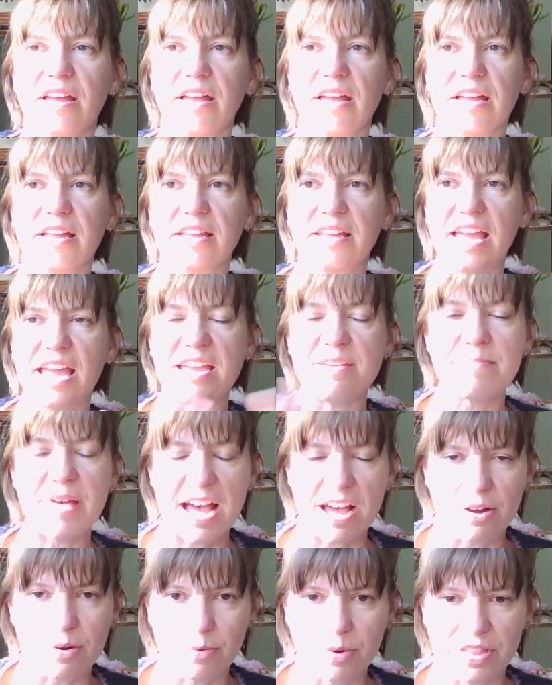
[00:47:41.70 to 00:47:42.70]
came
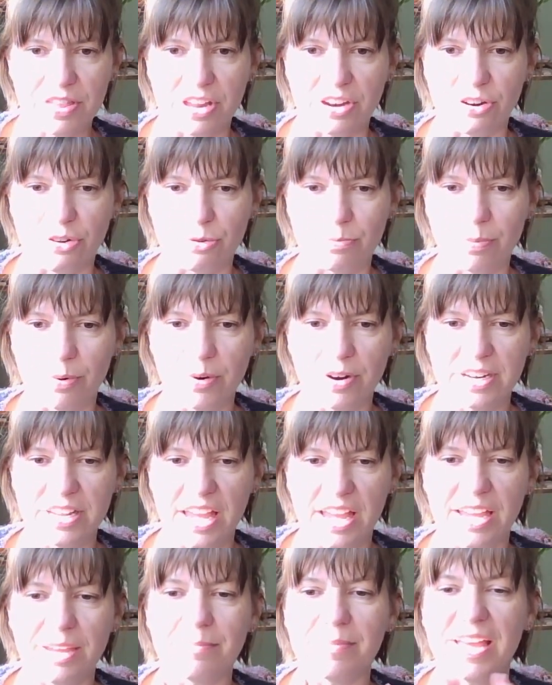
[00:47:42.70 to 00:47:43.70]
out with a new board
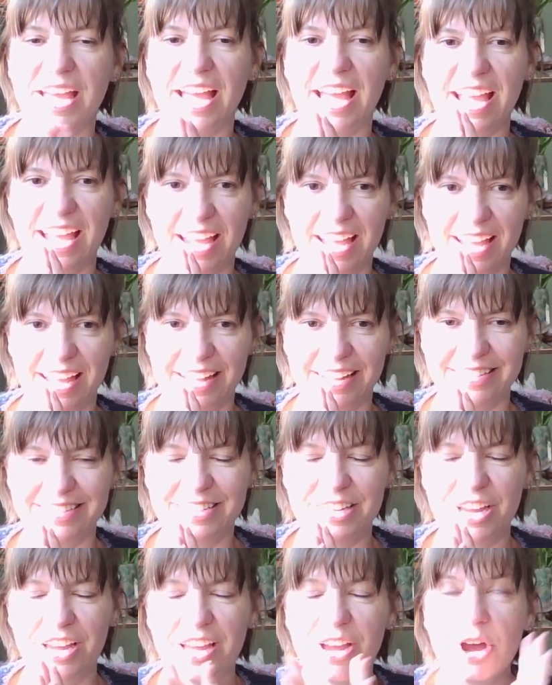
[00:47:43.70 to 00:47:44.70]
game, and
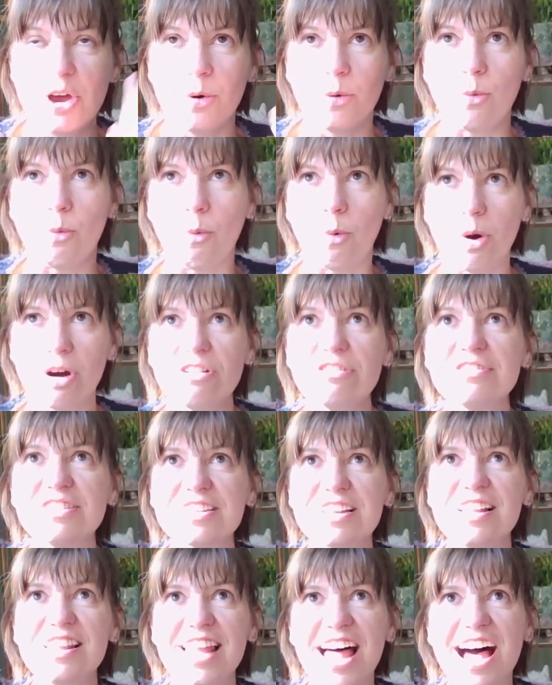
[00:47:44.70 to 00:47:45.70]
worlds
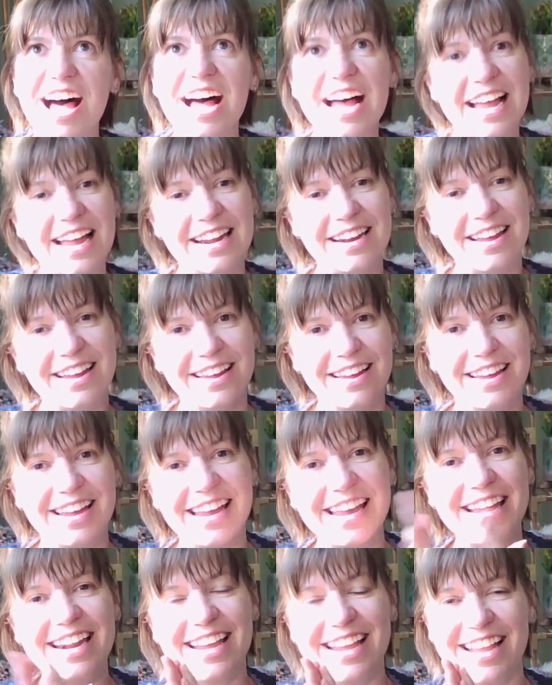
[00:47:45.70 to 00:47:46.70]
collide.
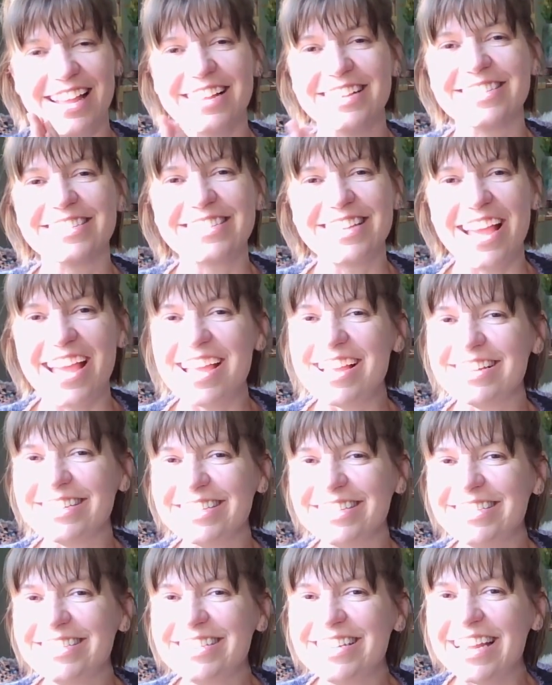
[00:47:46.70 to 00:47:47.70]
It is a
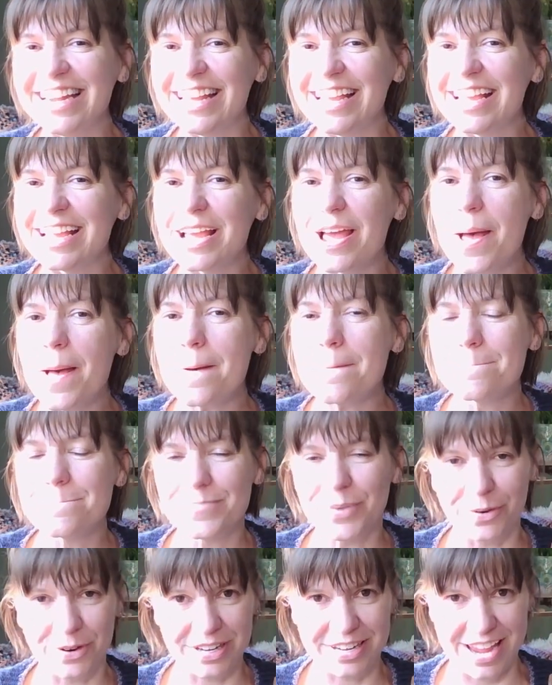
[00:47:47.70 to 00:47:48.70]
knitting
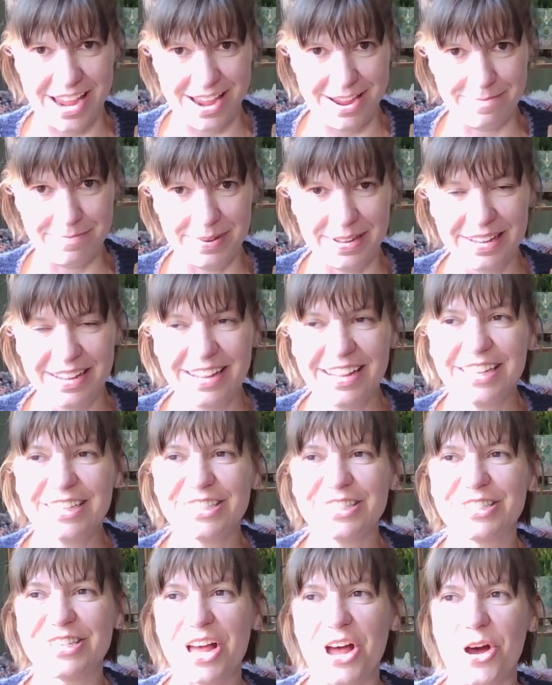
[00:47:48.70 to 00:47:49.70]
board game.
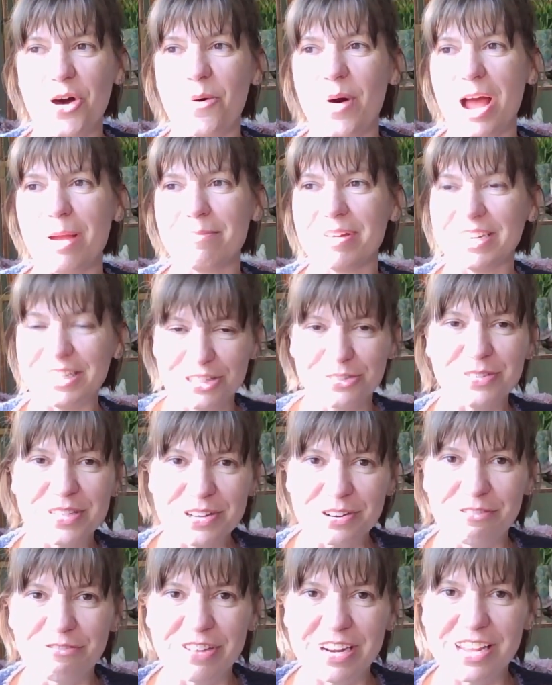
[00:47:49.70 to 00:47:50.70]
So I'm going to do a
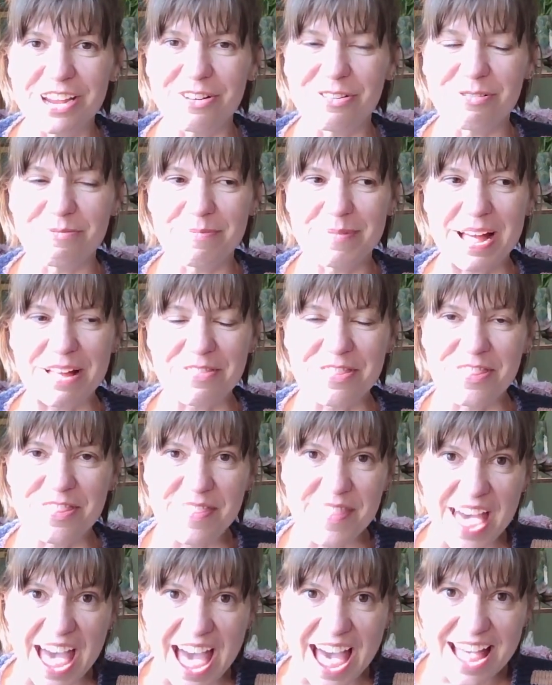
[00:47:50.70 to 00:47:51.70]
little video about
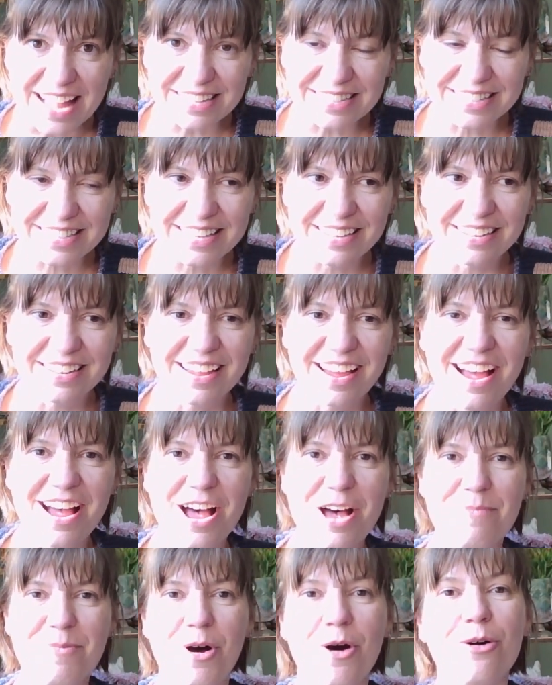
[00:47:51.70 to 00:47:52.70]
that.
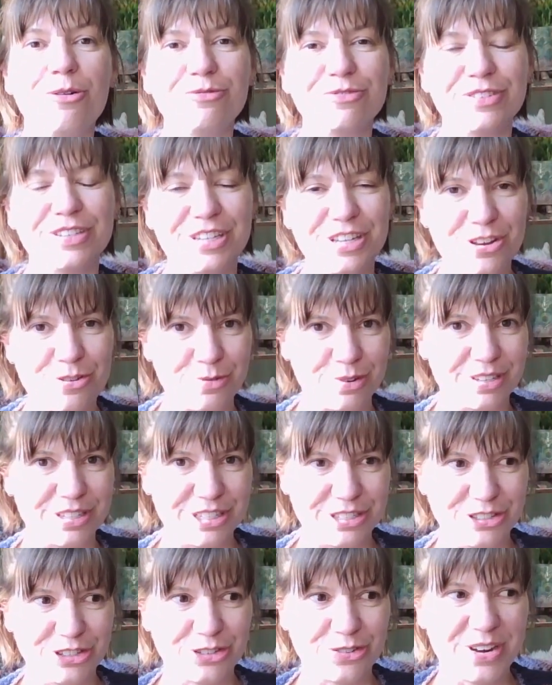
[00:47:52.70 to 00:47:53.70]
Hopefully you will
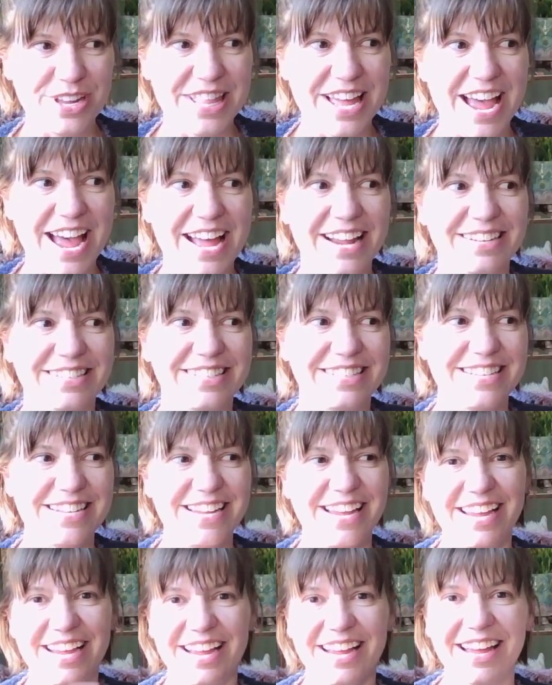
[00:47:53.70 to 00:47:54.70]
enjoy that,
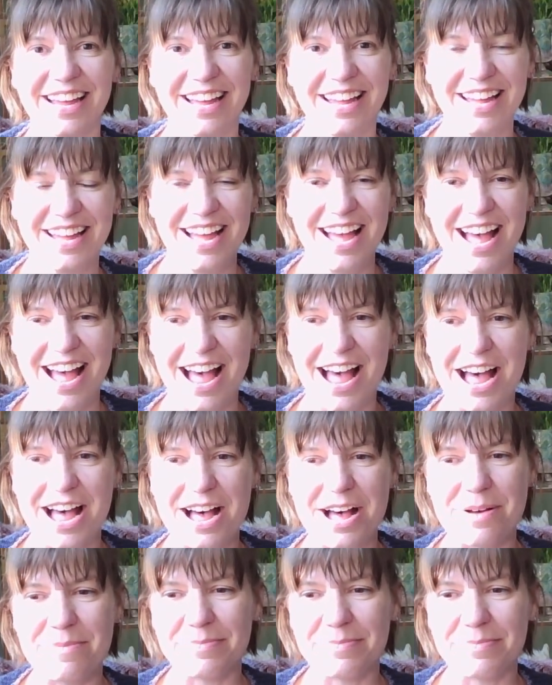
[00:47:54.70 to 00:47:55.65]
seeing a